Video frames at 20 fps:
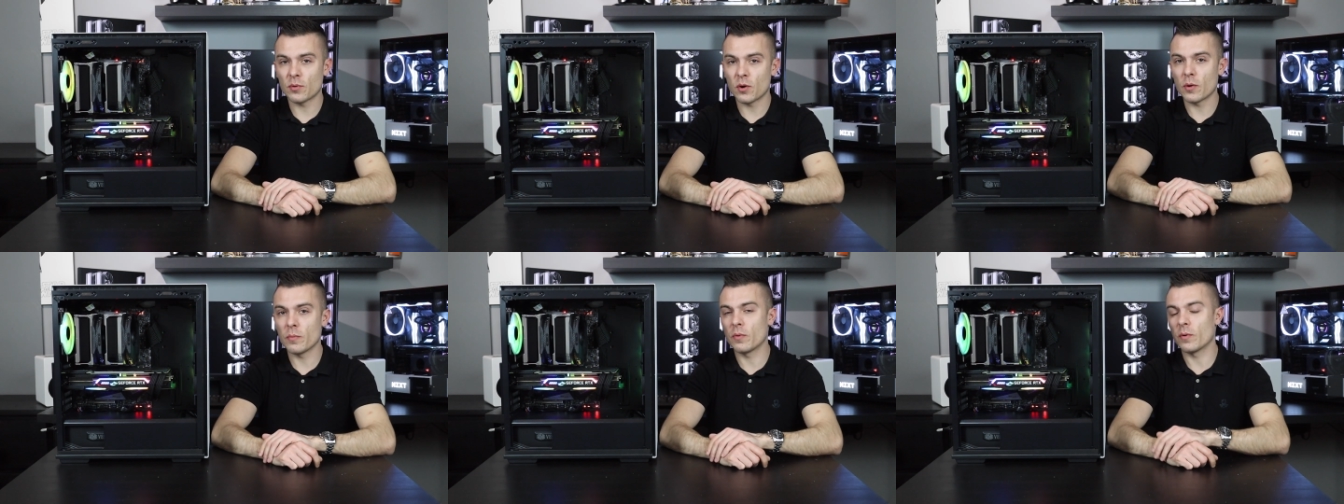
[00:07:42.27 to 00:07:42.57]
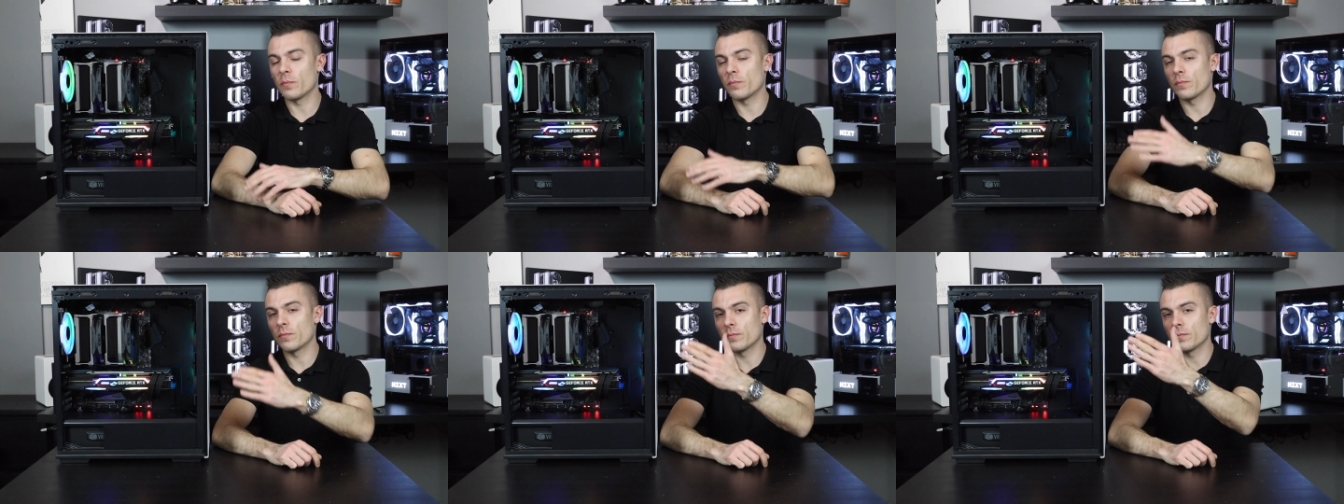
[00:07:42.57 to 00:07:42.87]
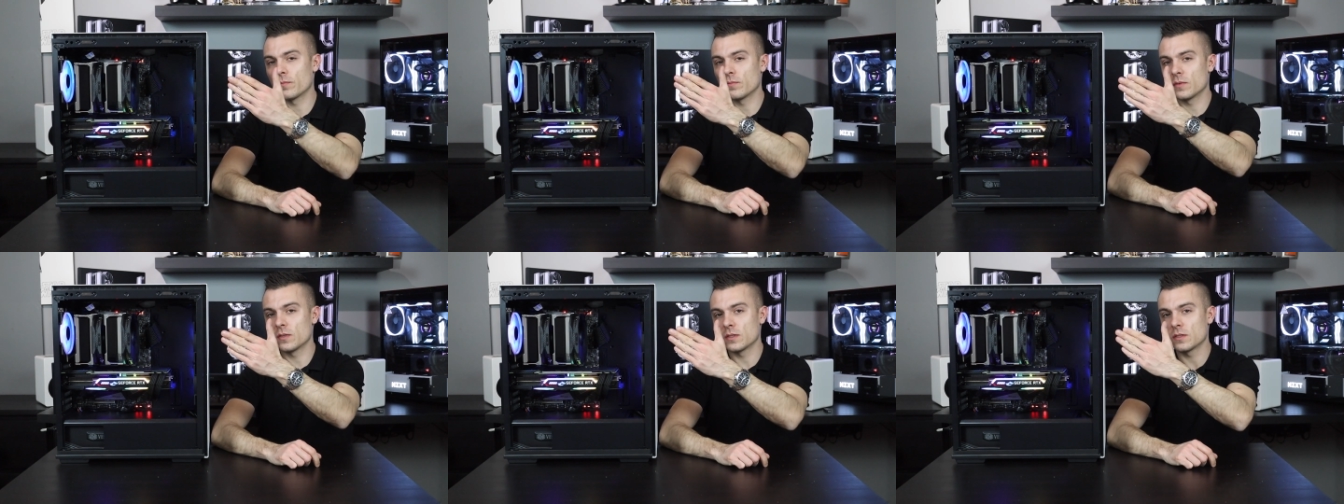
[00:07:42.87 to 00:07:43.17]
problem
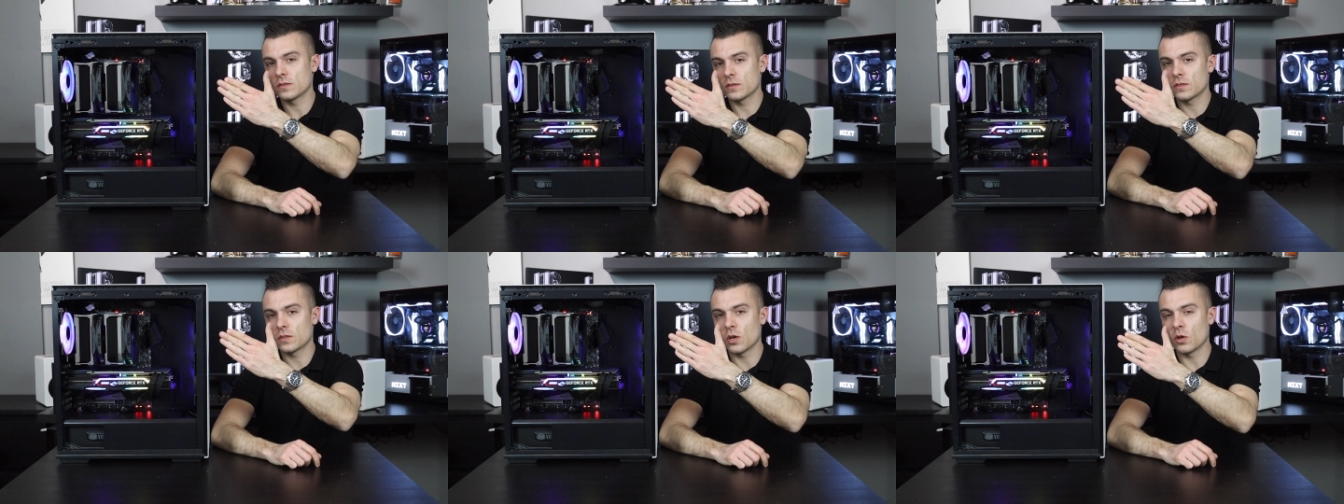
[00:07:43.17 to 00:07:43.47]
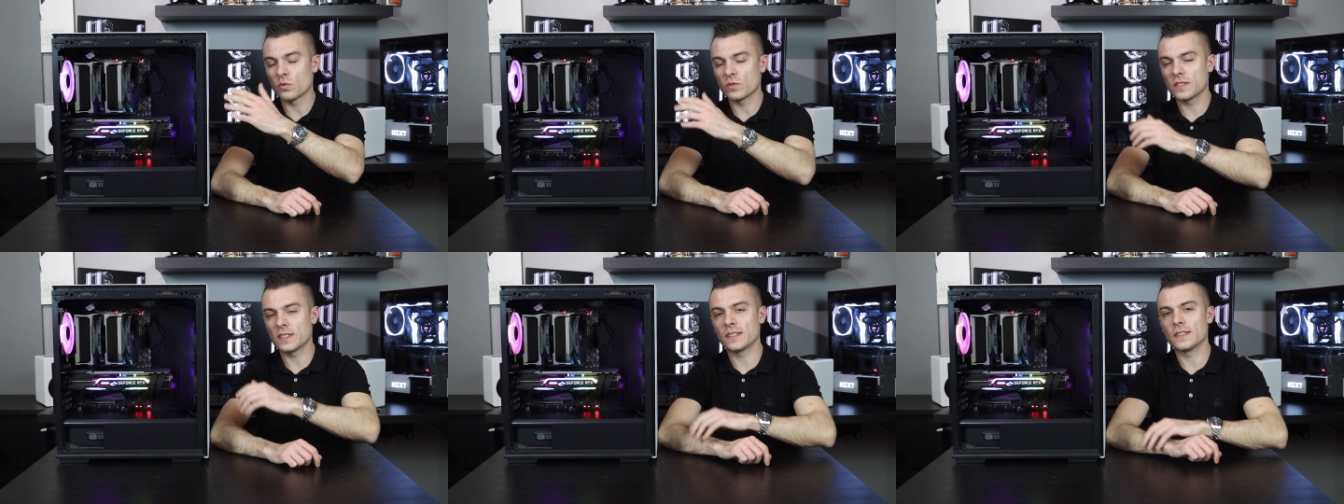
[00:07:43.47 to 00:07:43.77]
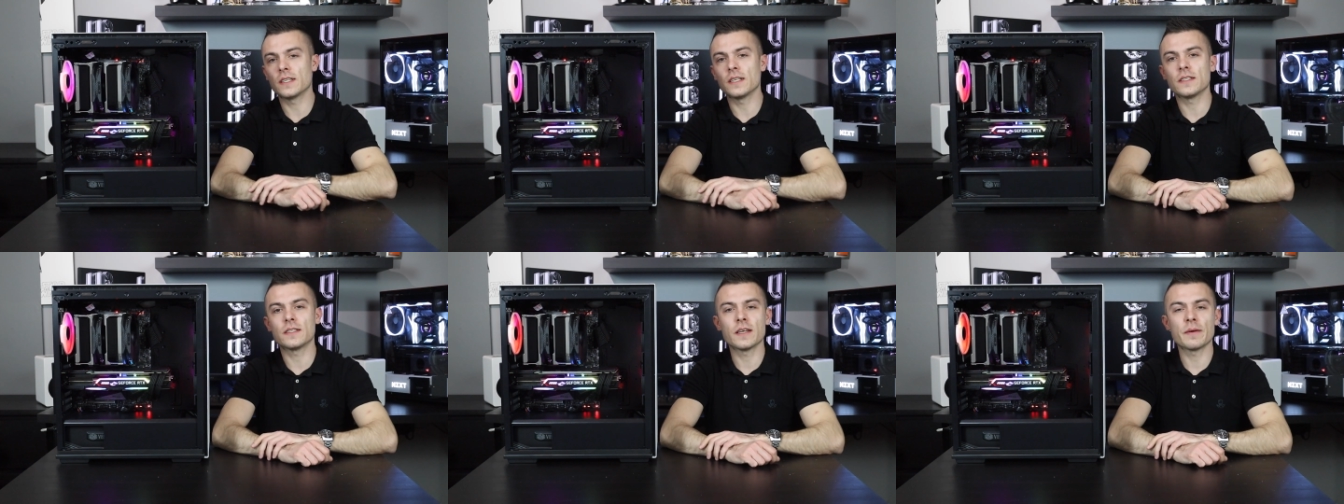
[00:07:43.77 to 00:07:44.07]

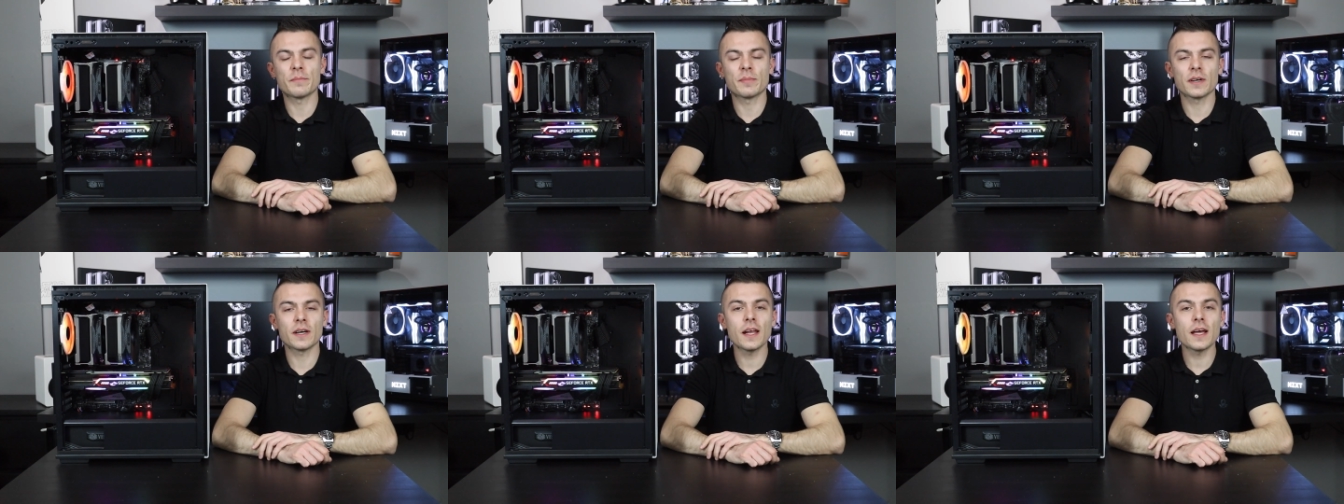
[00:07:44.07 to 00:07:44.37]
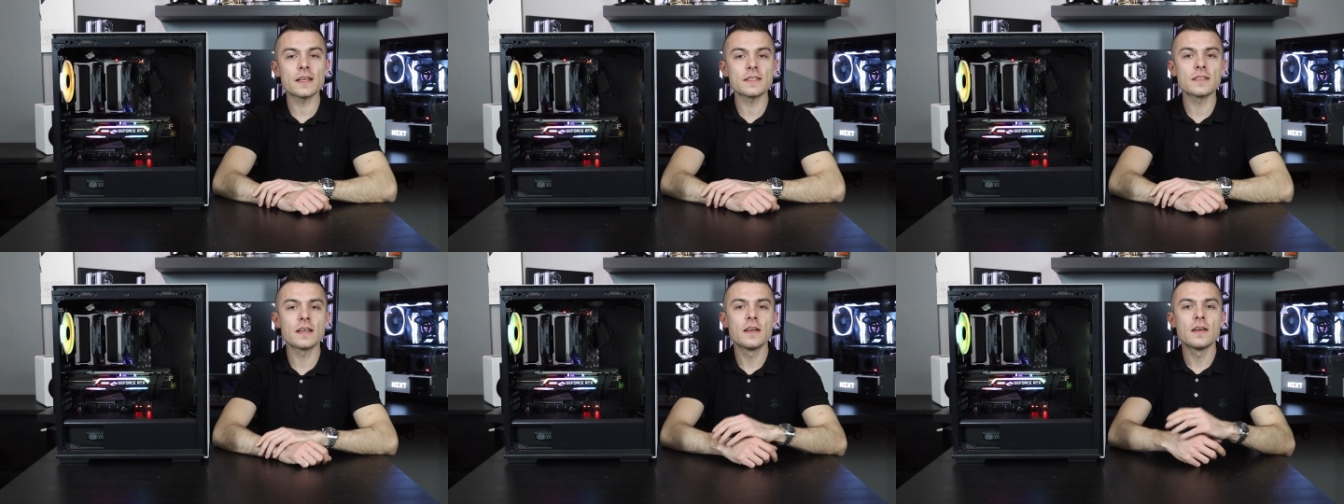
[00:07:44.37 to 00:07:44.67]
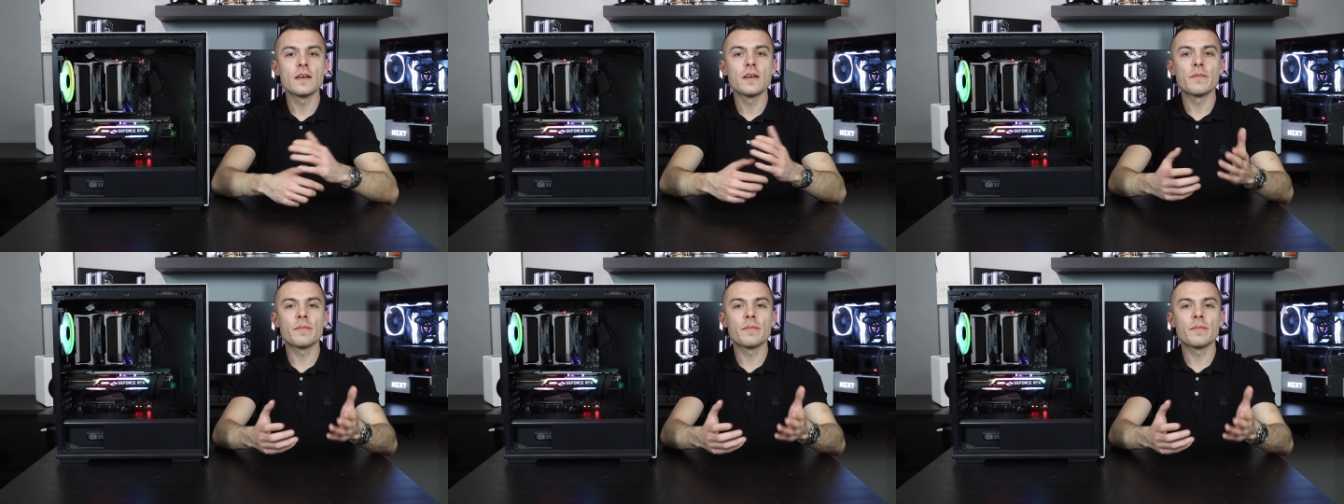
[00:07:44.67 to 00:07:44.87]
closing the tempered glass,